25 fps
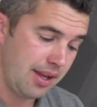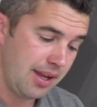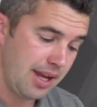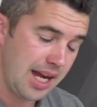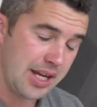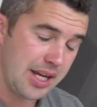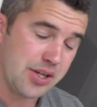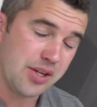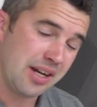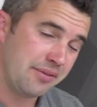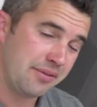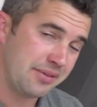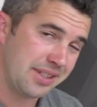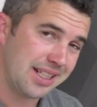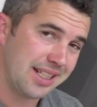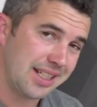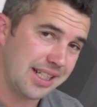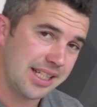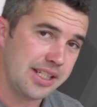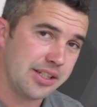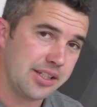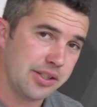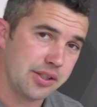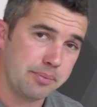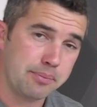and you haven't
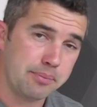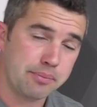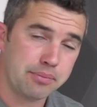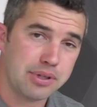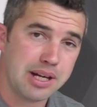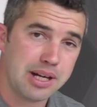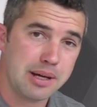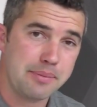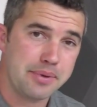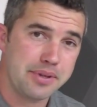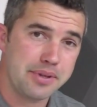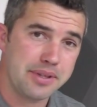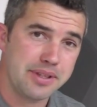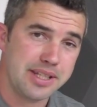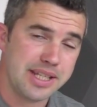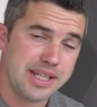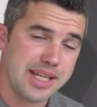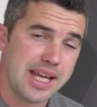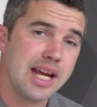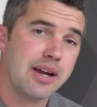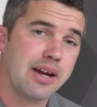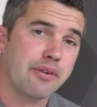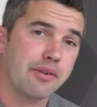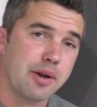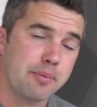cleaned and prepped
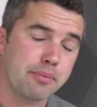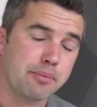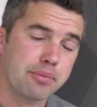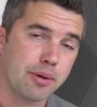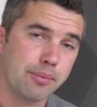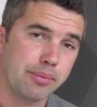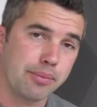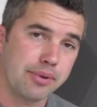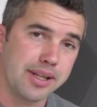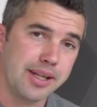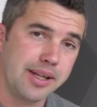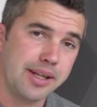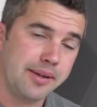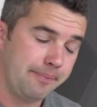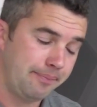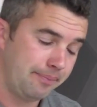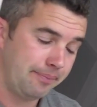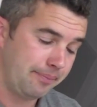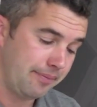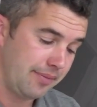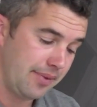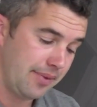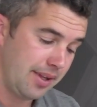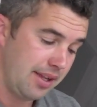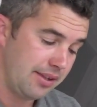the area properly,
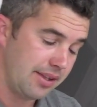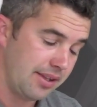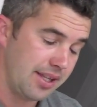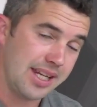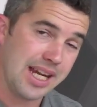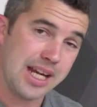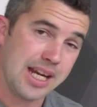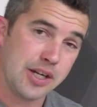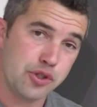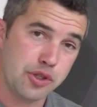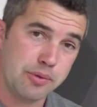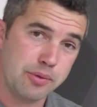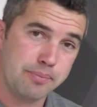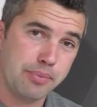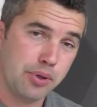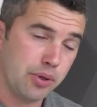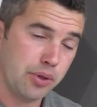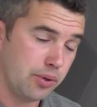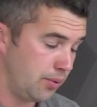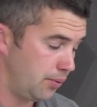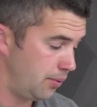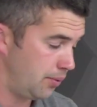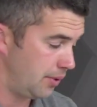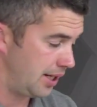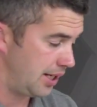then as you
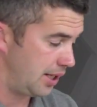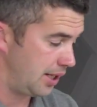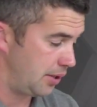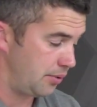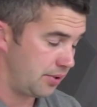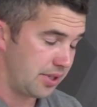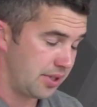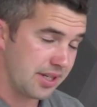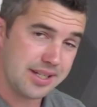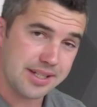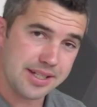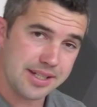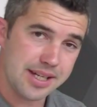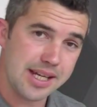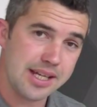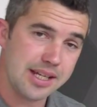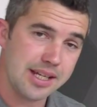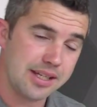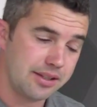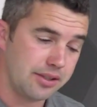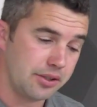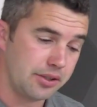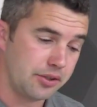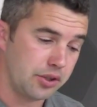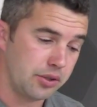pull, and it will just
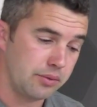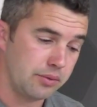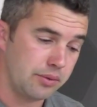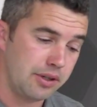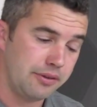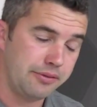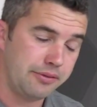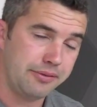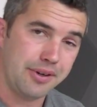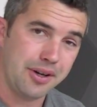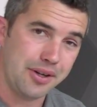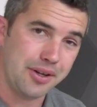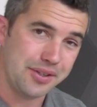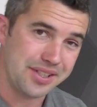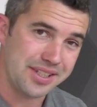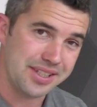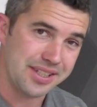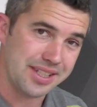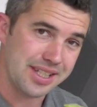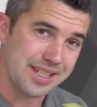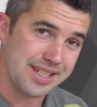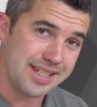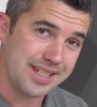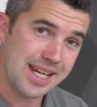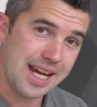take the glue off onto
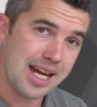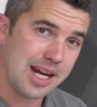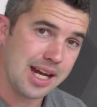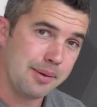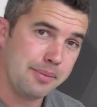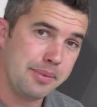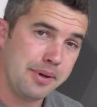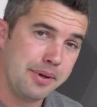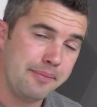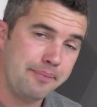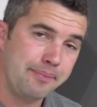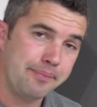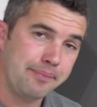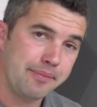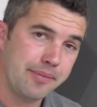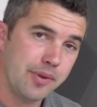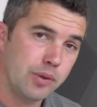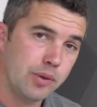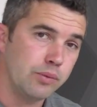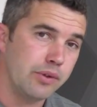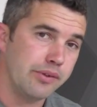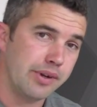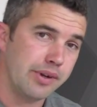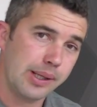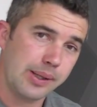the tab
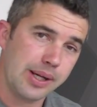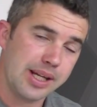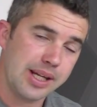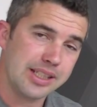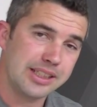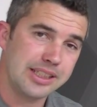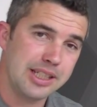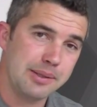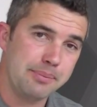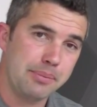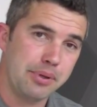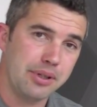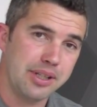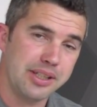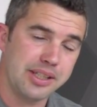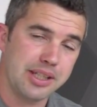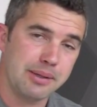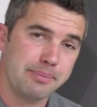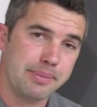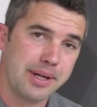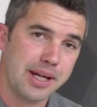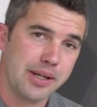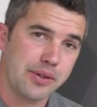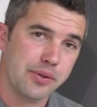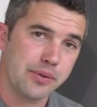without actually pulling the
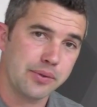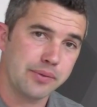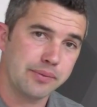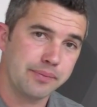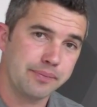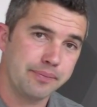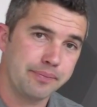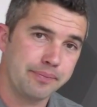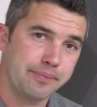panel.